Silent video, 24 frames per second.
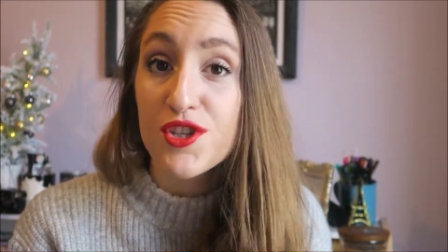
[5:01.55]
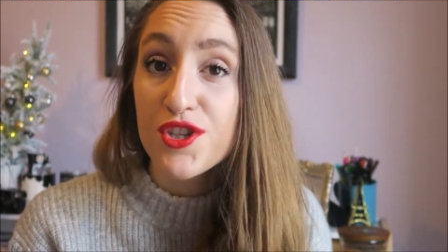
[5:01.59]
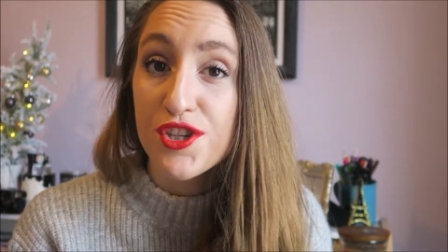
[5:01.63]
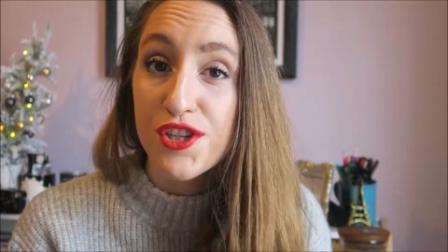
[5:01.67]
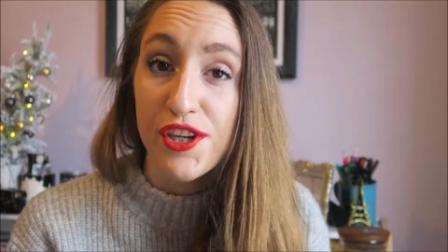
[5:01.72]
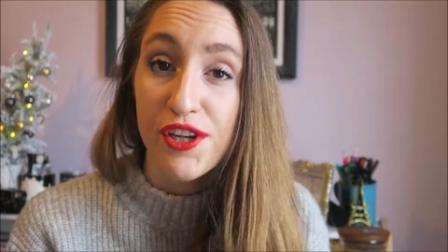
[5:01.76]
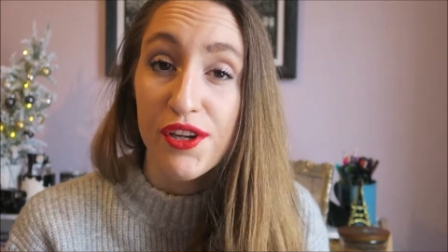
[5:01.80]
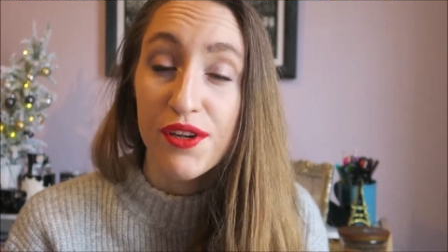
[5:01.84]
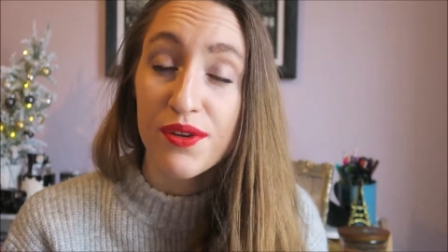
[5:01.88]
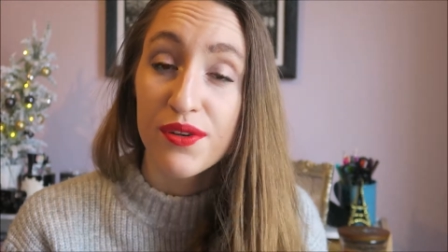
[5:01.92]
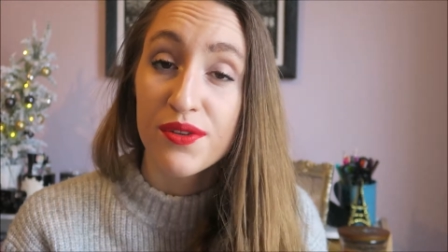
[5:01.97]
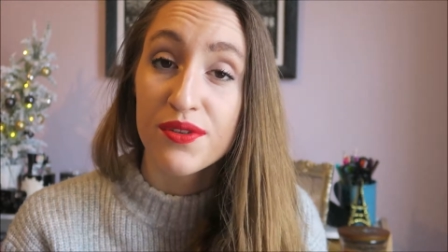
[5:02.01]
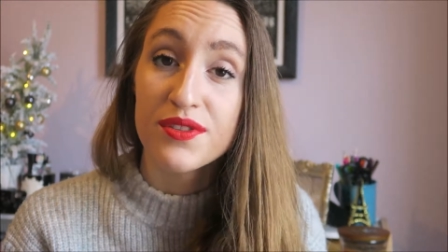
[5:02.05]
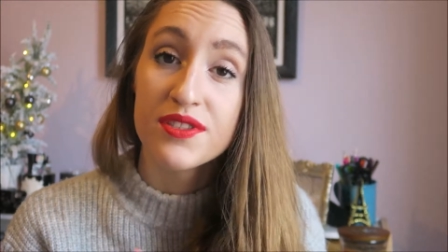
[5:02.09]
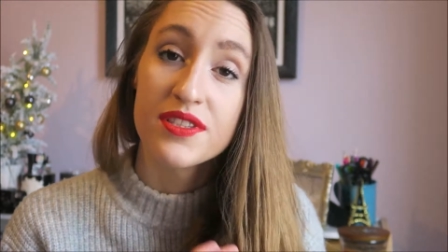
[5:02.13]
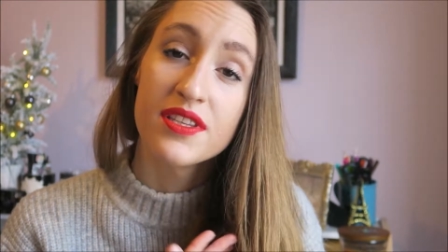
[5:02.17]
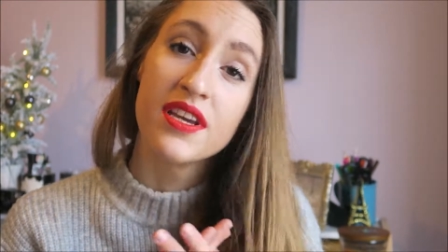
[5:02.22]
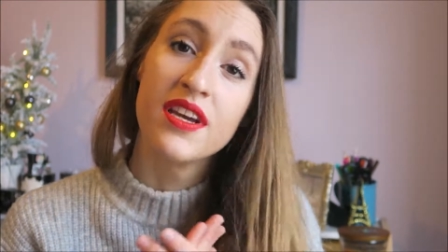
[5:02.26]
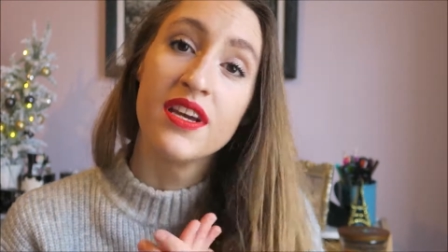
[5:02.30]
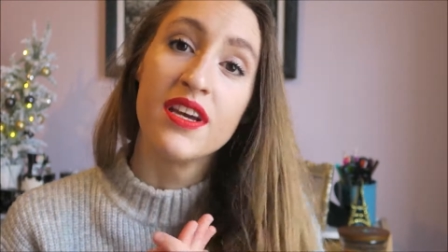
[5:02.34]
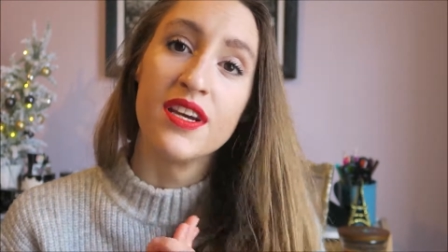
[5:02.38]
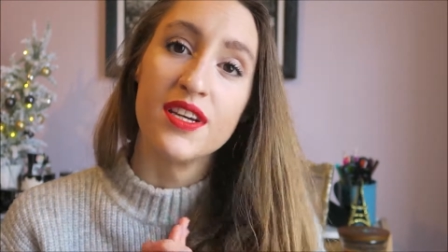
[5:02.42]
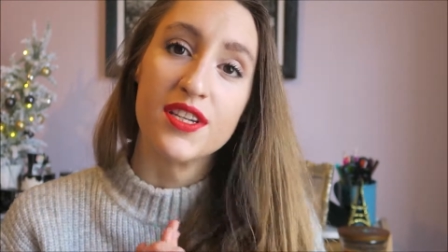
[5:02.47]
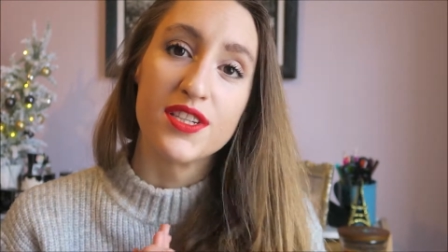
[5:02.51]
shoes
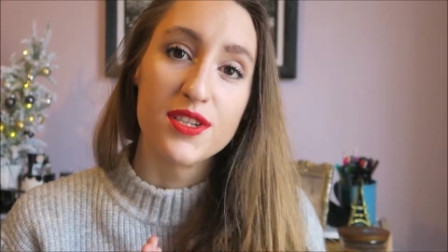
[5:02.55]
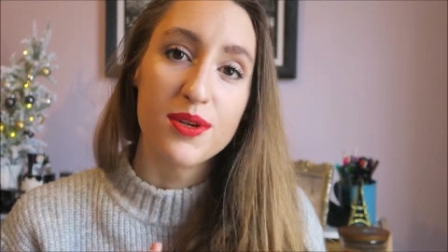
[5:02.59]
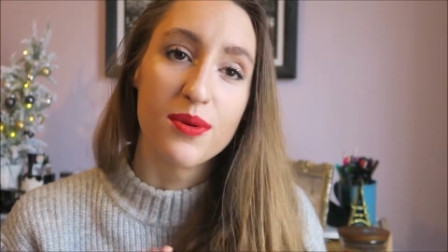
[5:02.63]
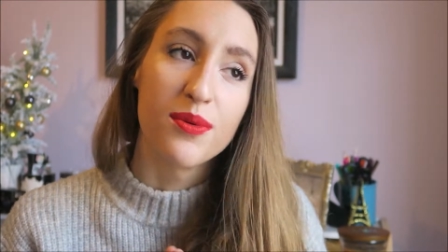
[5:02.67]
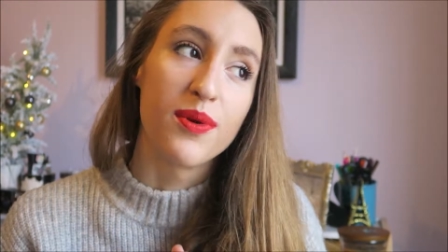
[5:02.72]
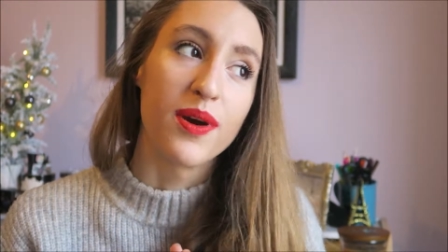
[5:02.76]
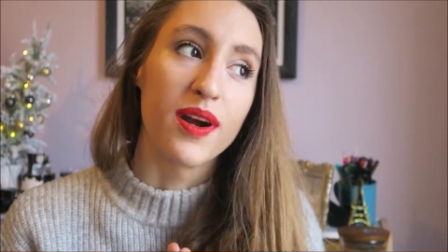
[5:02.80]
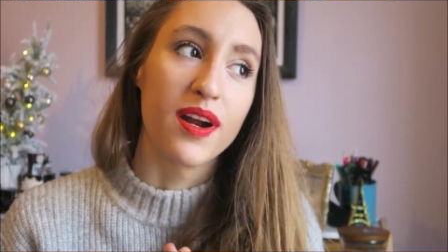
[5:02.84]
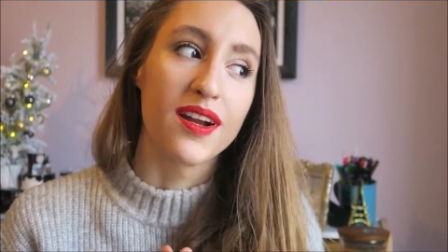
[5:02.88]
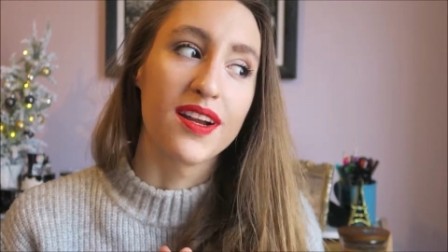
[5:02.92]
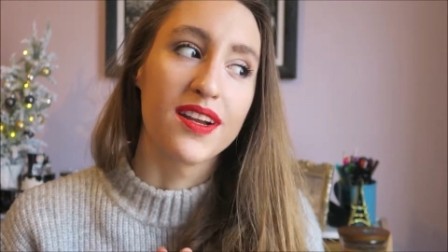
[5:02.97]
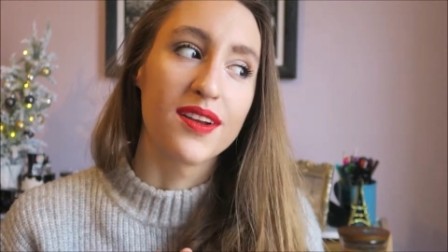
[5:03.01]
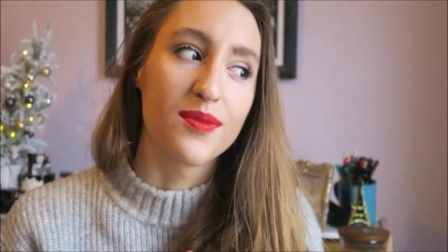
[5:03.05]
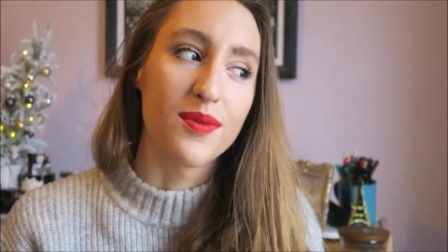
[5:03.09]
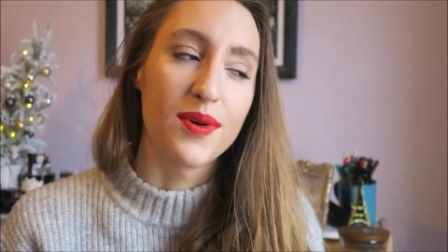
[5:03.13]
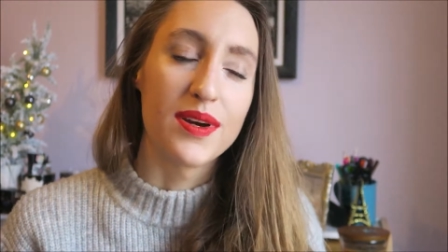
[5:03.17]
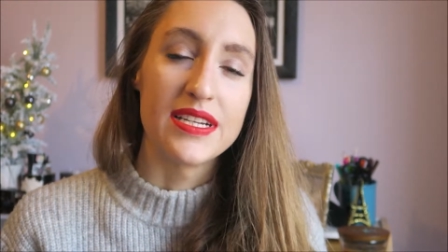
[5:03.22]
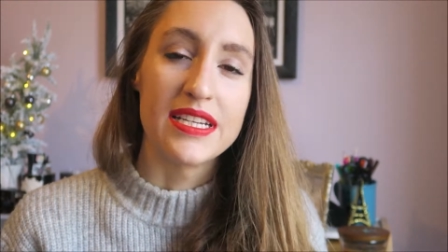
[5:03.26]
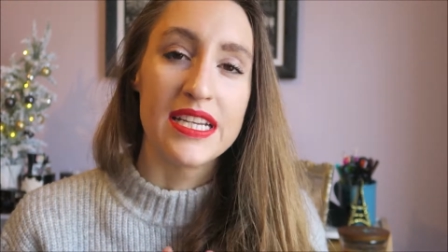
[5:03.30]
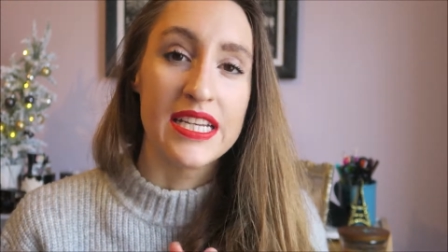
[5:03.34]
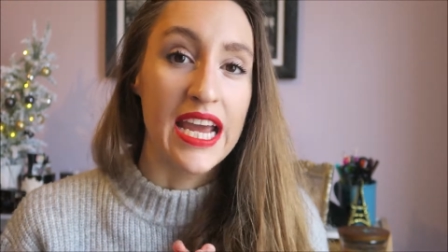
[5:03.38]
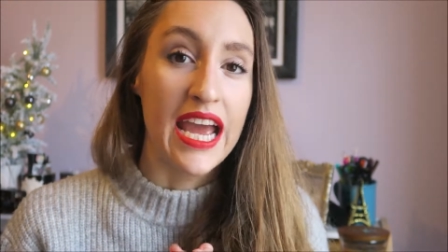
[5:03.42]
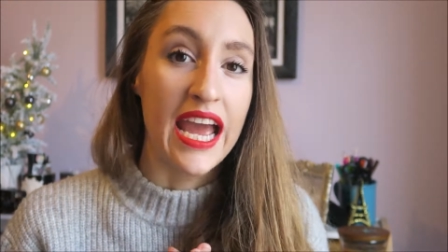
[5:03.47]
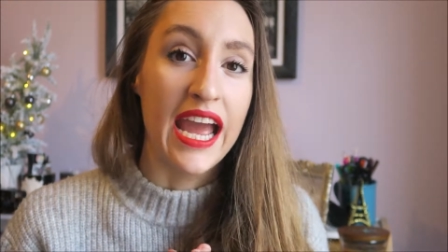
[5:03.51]
to work
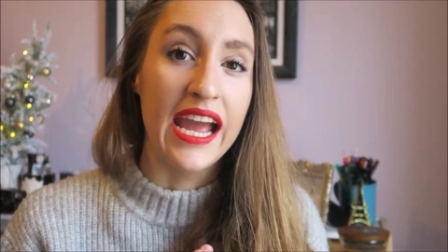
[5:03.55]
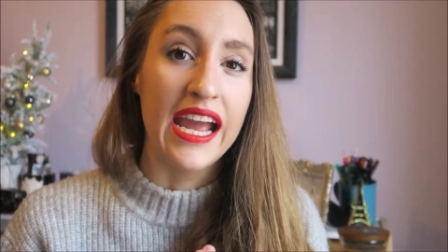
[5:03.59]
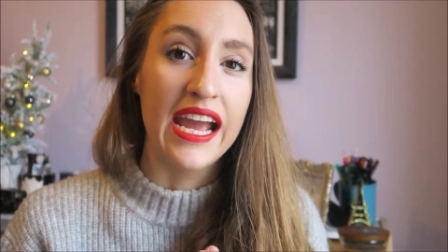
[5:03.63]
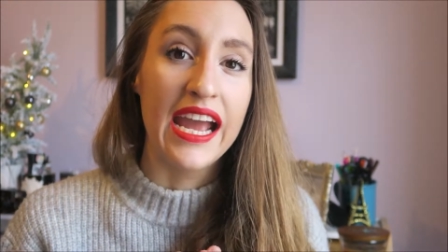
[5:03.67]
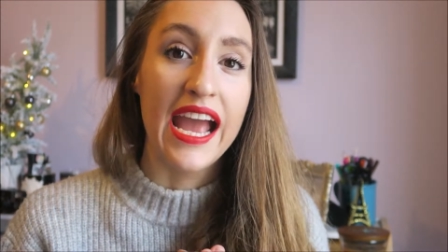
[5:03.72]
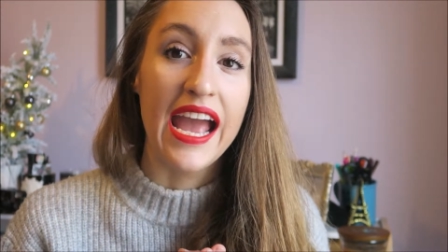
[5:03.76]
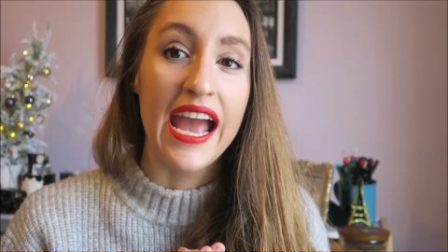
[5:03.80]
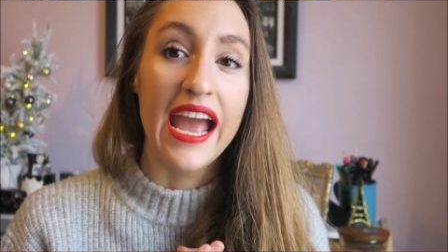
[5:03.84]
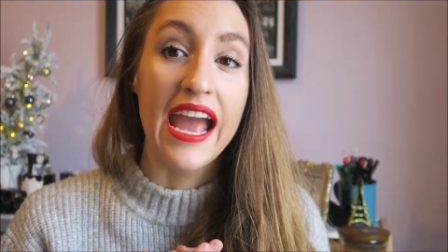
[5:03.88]
one day,